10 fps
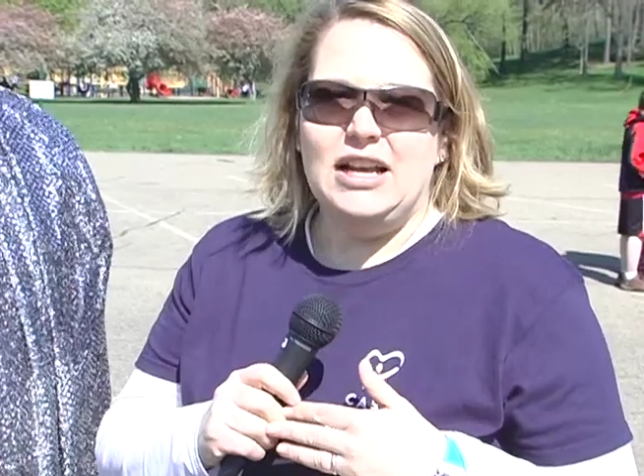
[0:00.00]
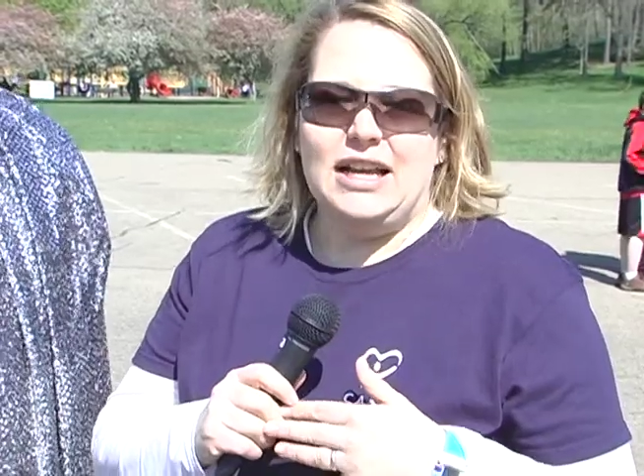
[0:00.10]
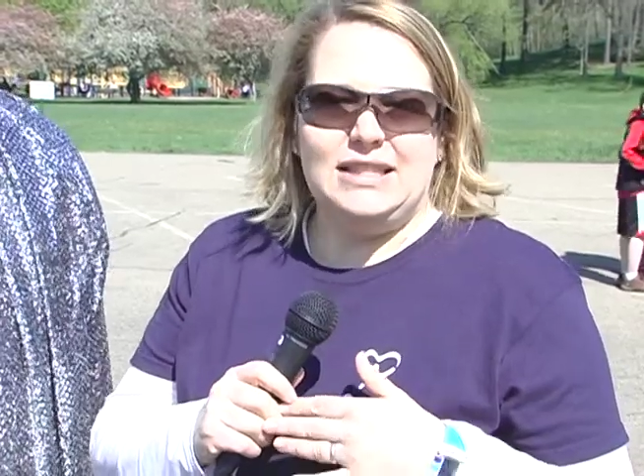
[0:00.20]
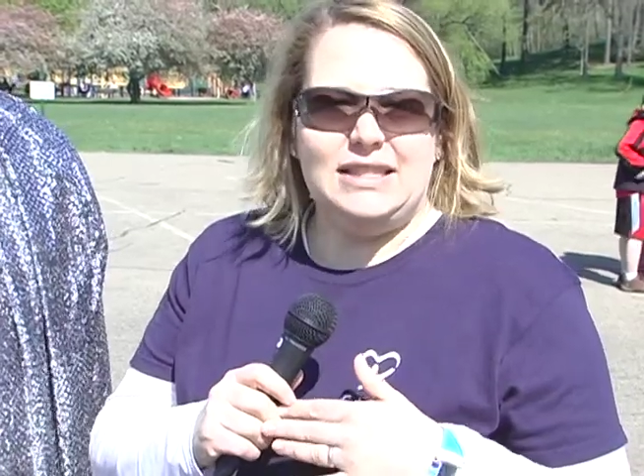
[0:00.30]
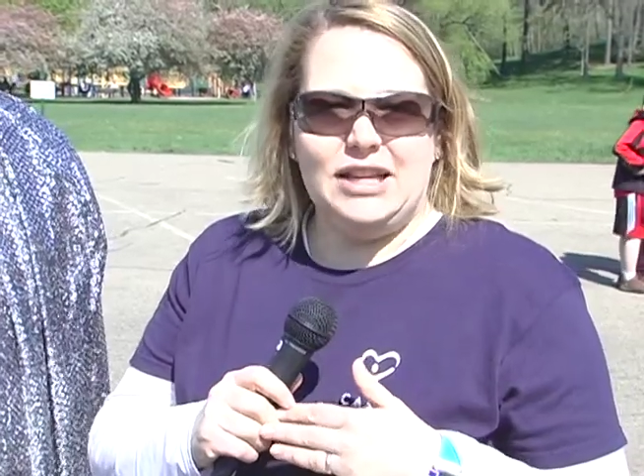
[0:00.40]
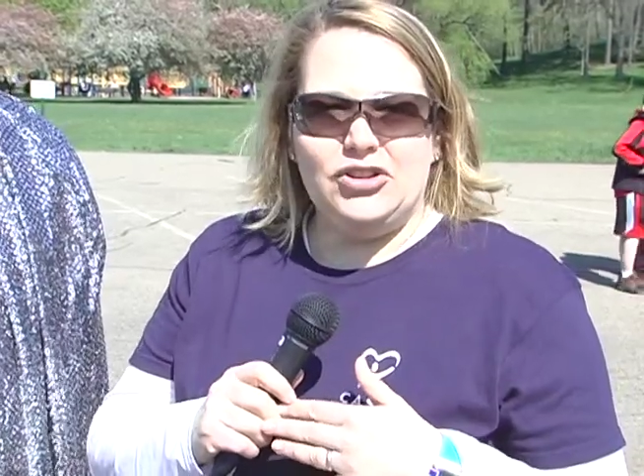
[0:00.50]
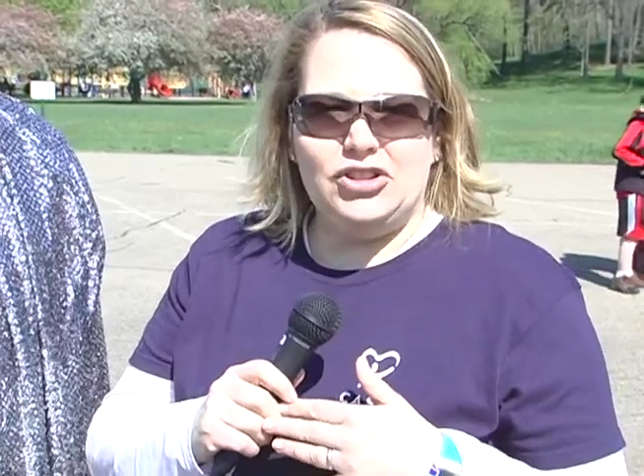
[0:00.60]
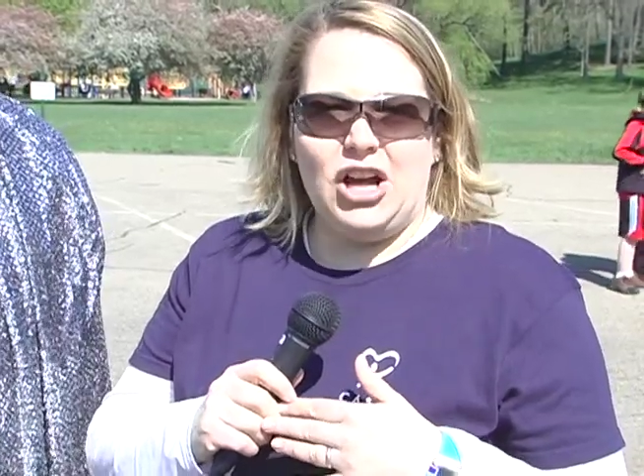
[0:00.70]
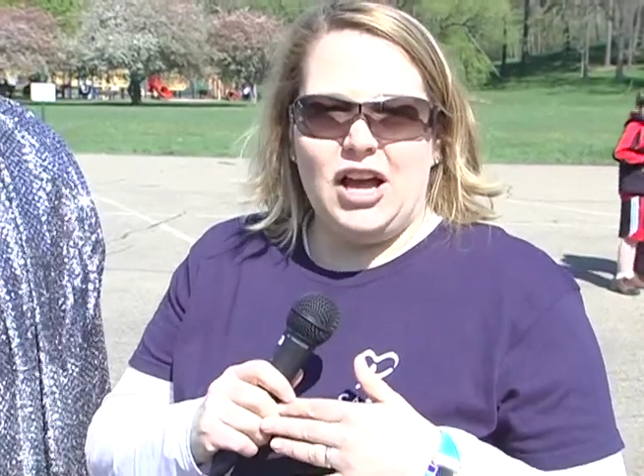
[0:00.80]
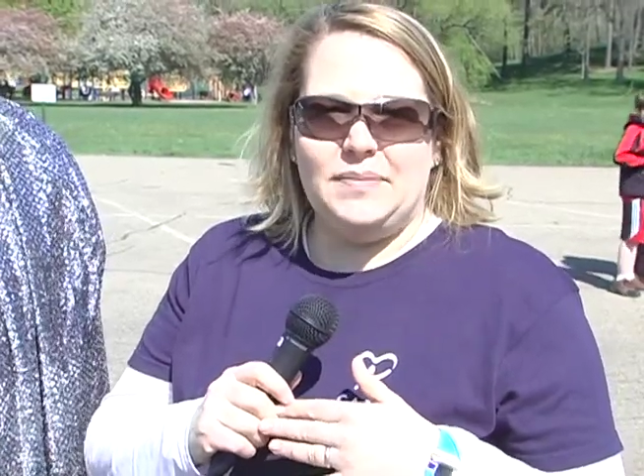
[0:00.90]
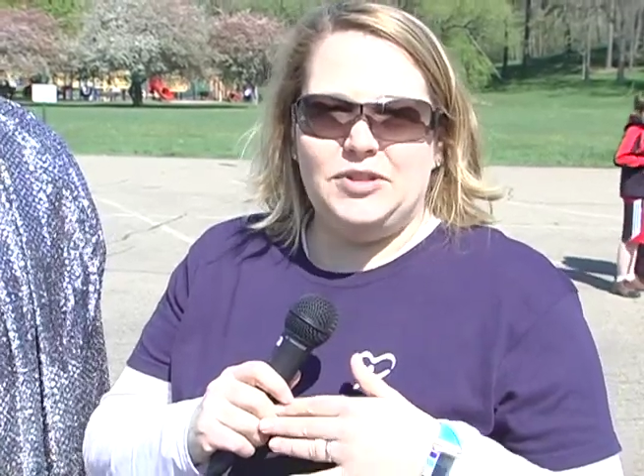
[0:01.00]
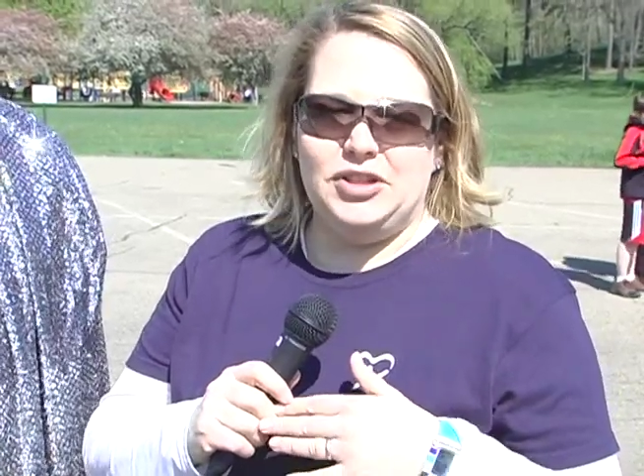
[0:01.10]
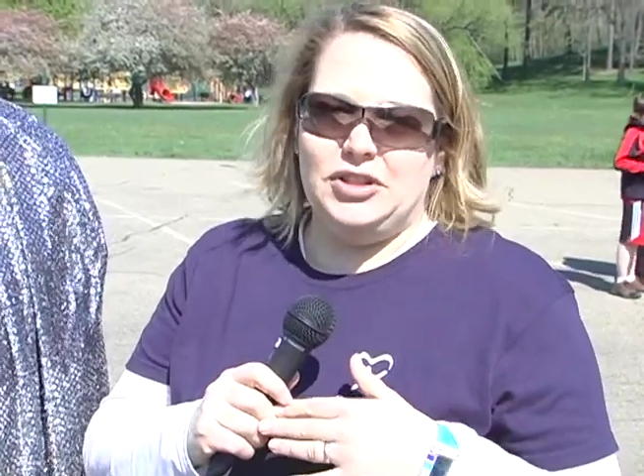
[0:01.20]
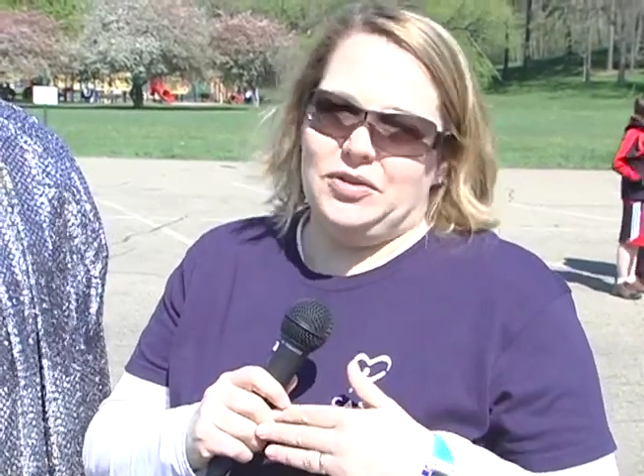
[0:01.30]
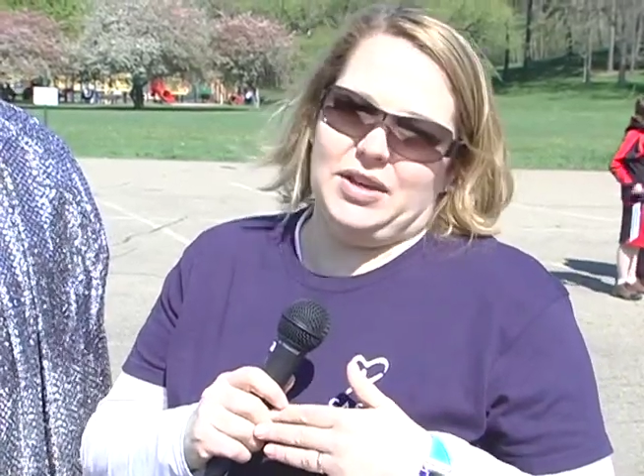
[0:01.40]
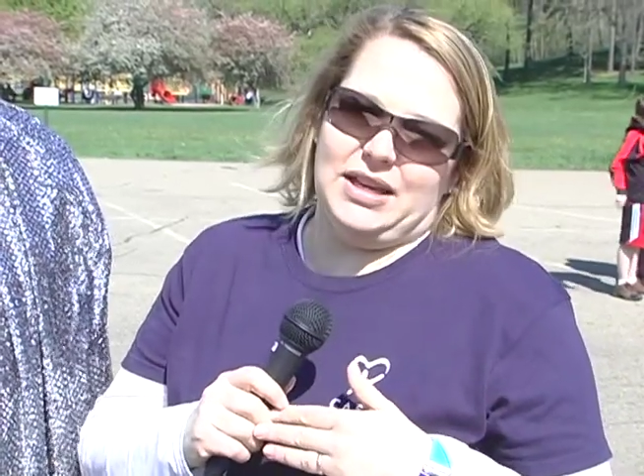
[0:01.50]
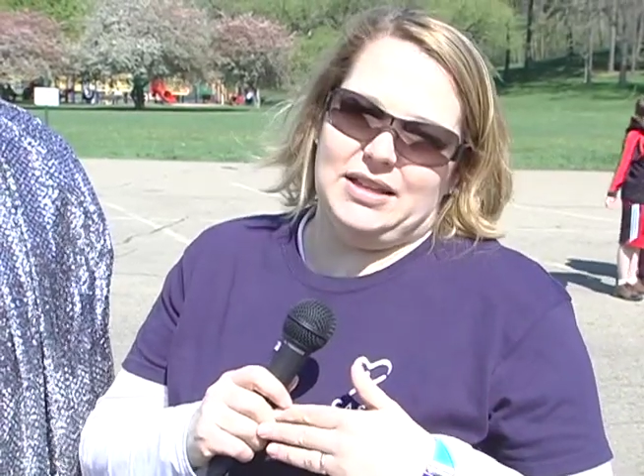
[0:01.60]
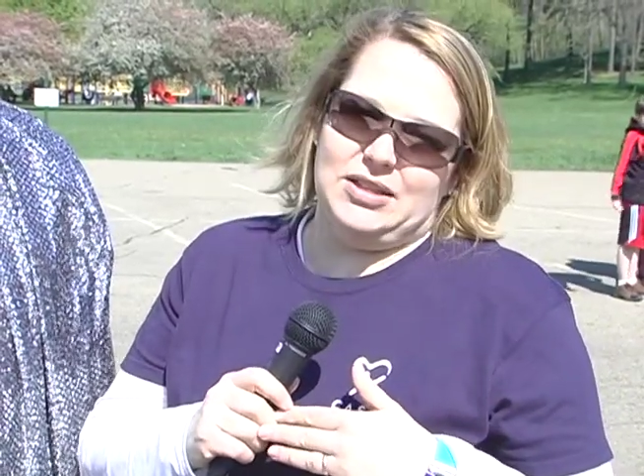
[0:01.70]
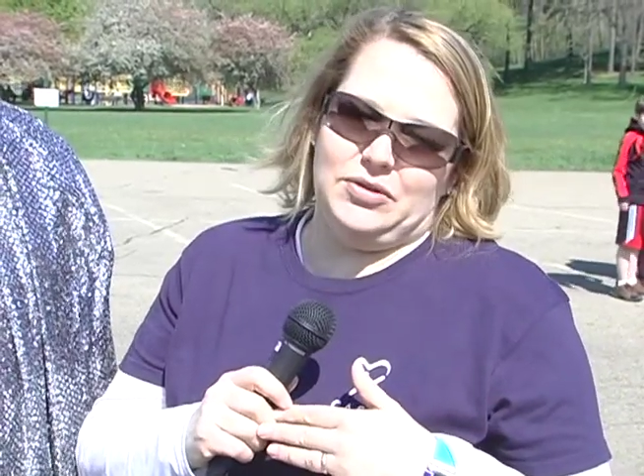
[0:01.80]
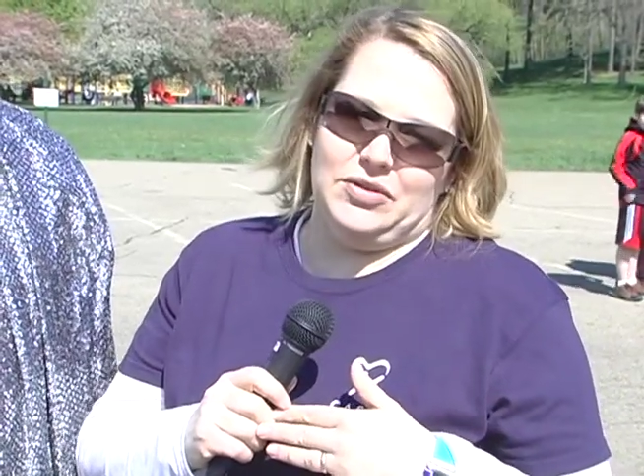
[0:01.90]
It's their job to know
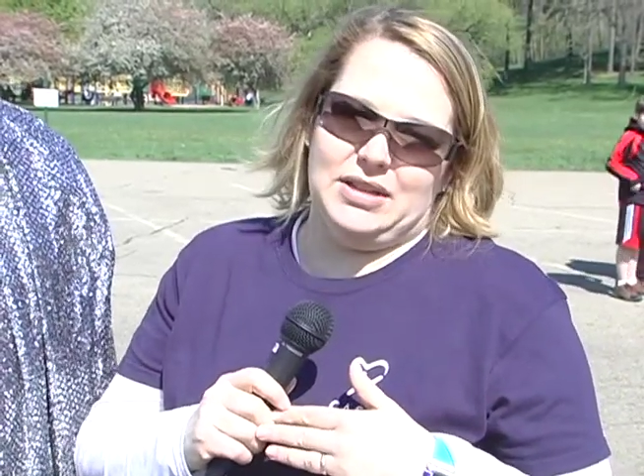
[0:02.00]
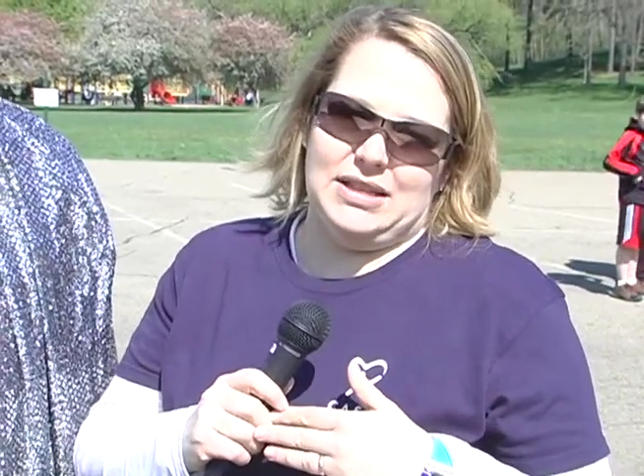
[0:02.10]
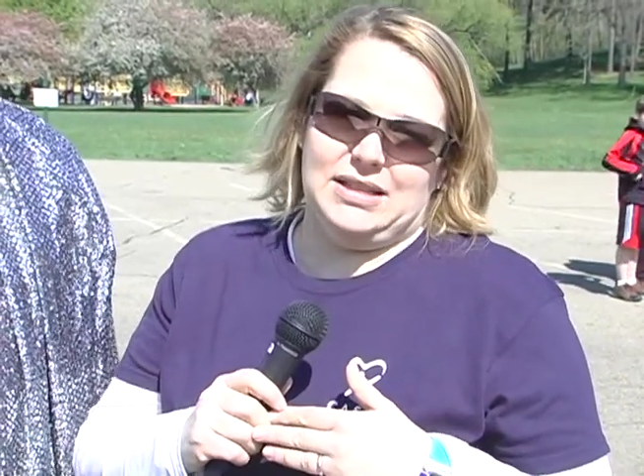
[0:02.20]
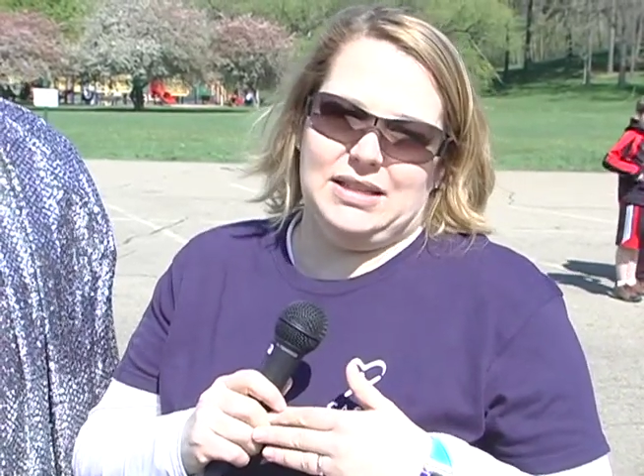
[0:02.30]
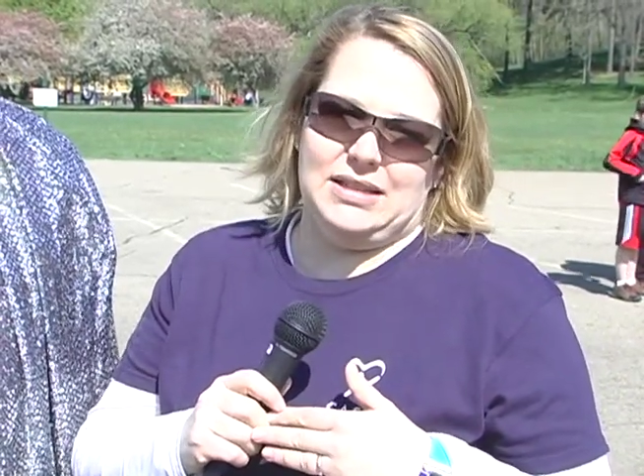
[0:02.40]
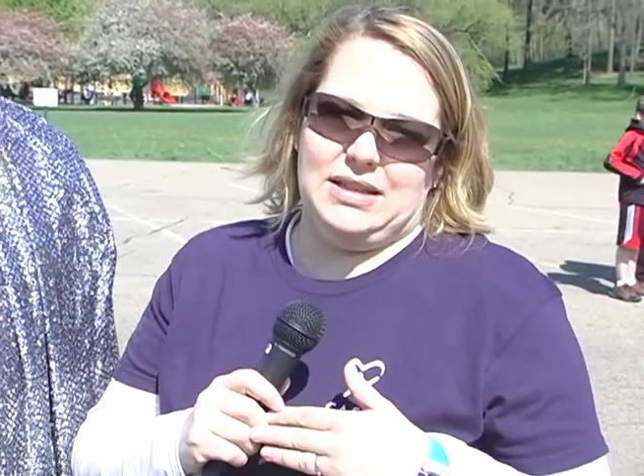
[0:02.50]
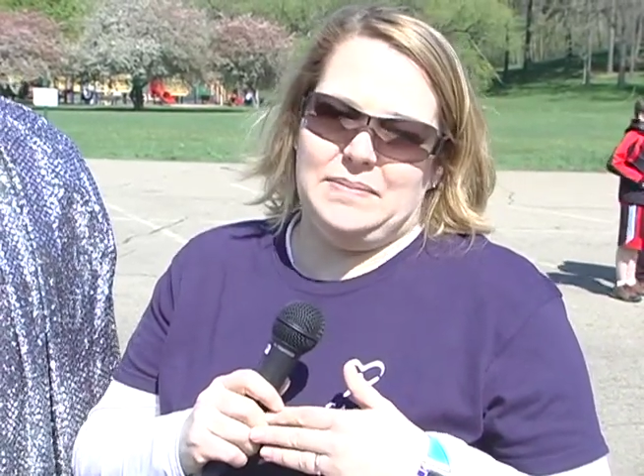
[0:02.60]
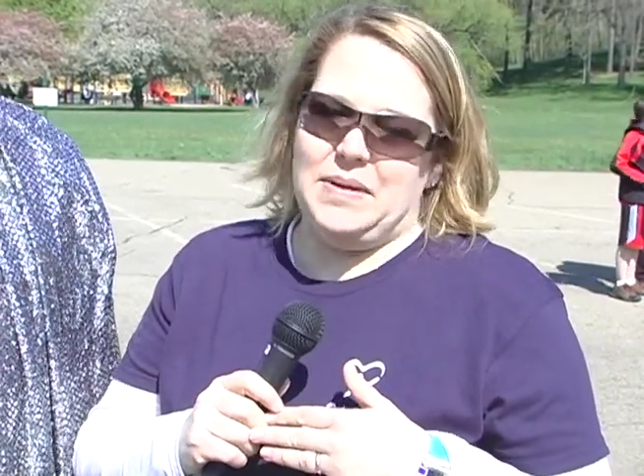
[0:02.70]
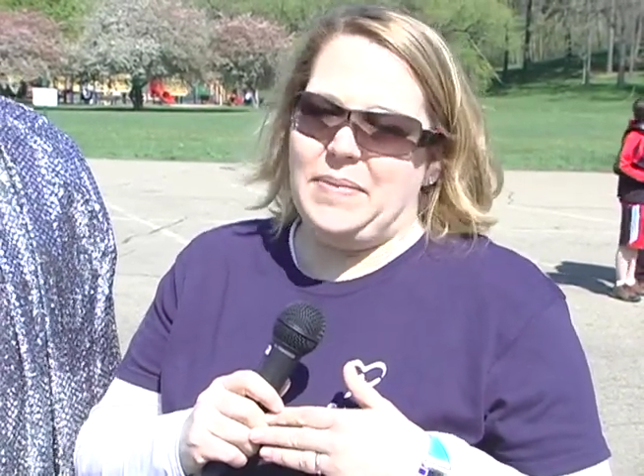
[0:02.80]
kids who are in the system